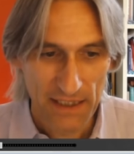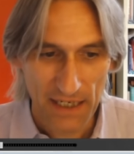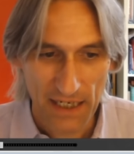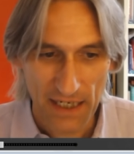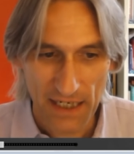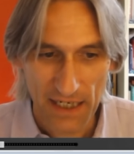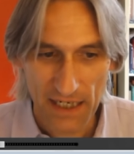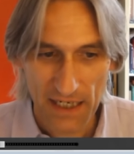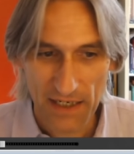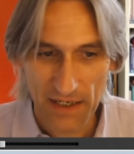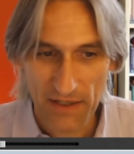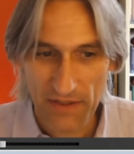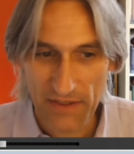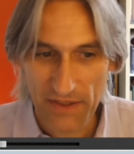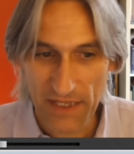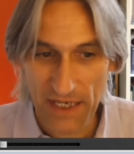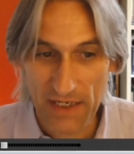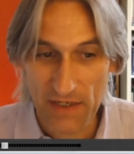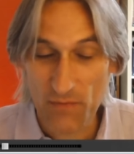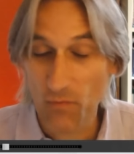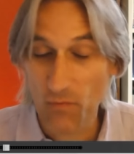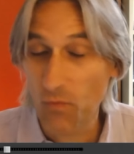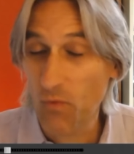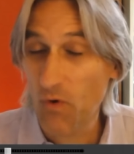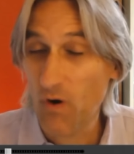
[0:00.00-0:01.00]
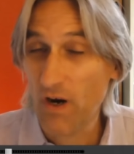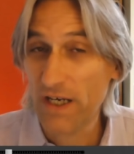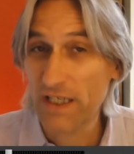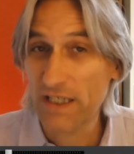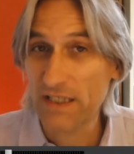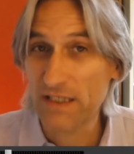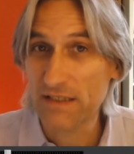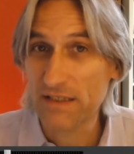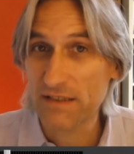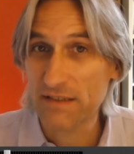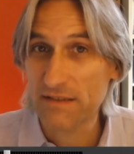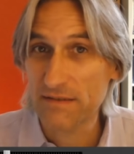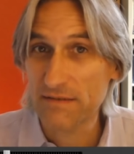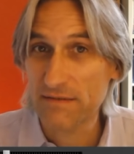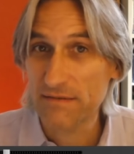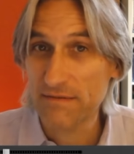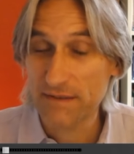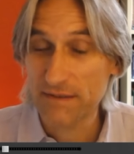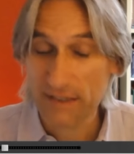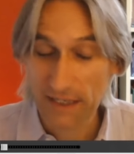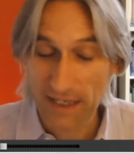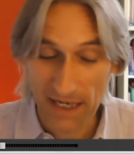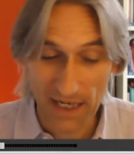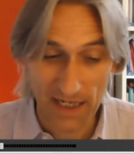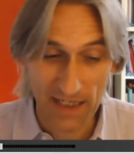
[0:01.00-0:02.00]
uh, then white
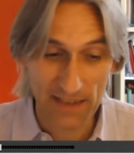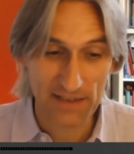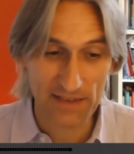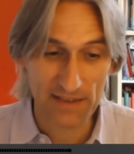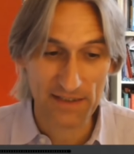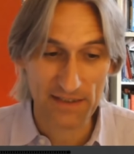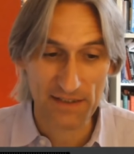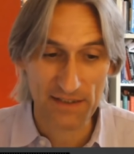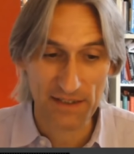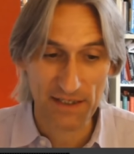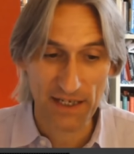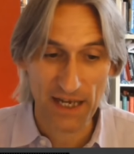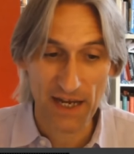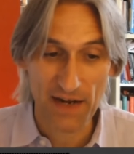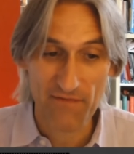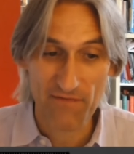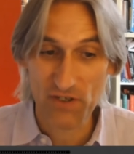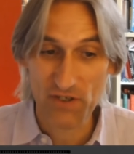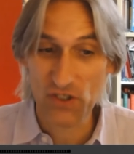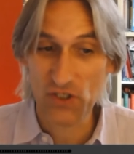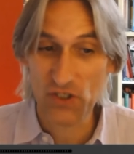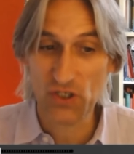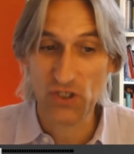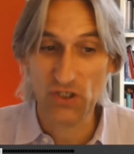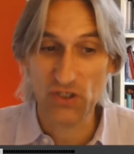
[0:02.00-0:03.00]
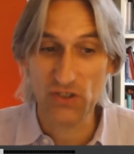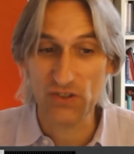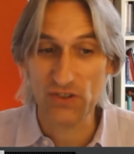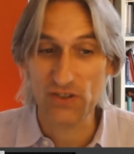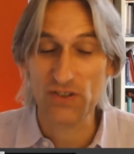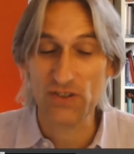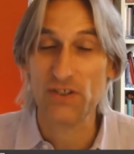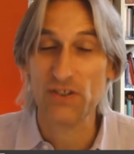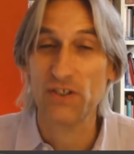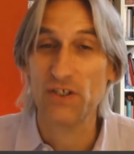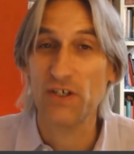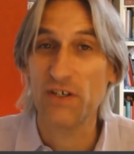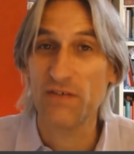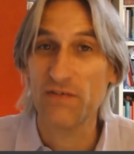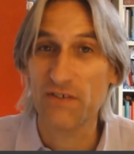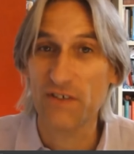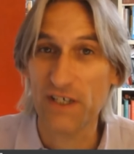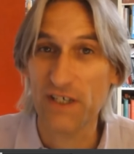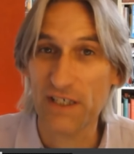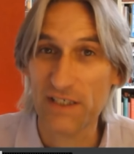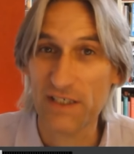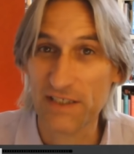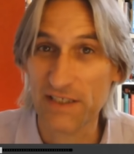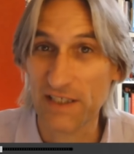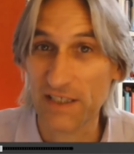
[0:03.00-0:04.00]
has every chance of
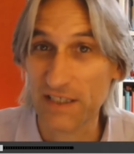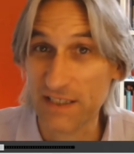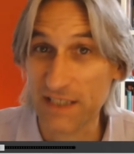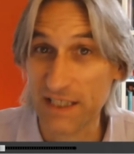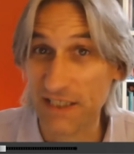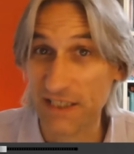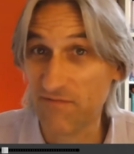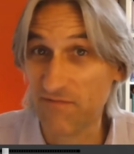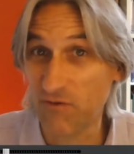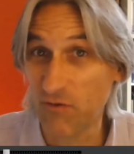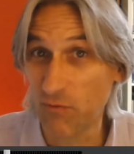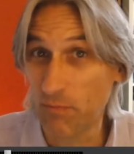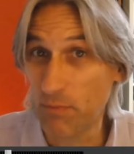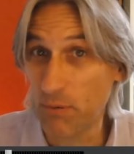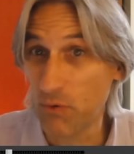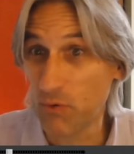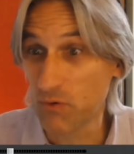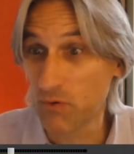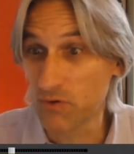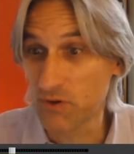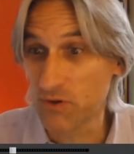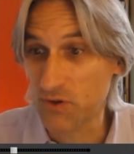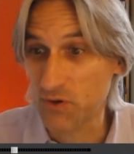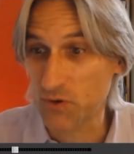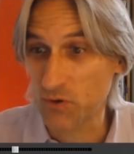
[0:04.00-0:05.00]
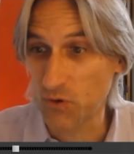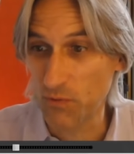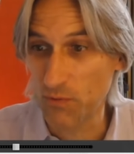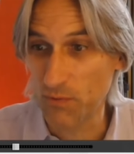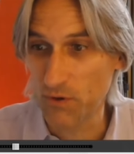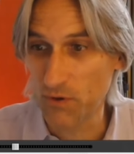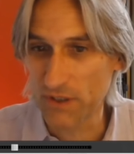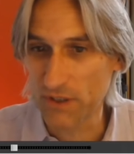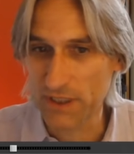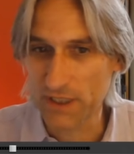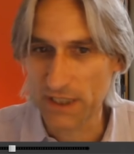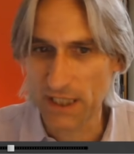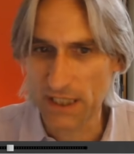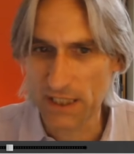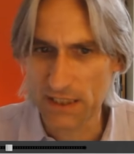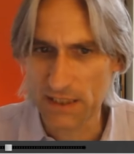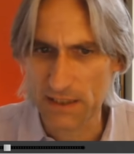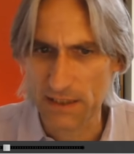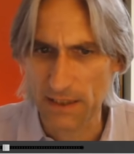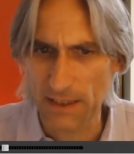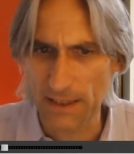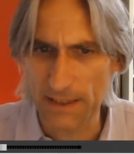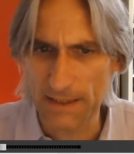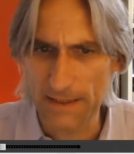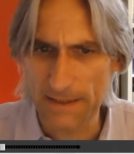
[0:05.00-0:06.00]
a successful pawn storm on the king
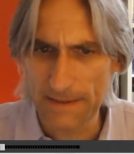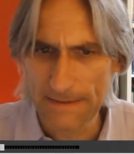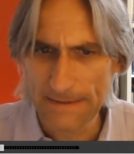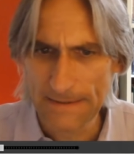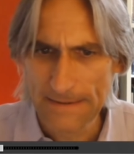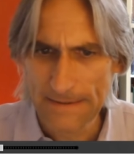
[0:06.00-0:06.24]
side.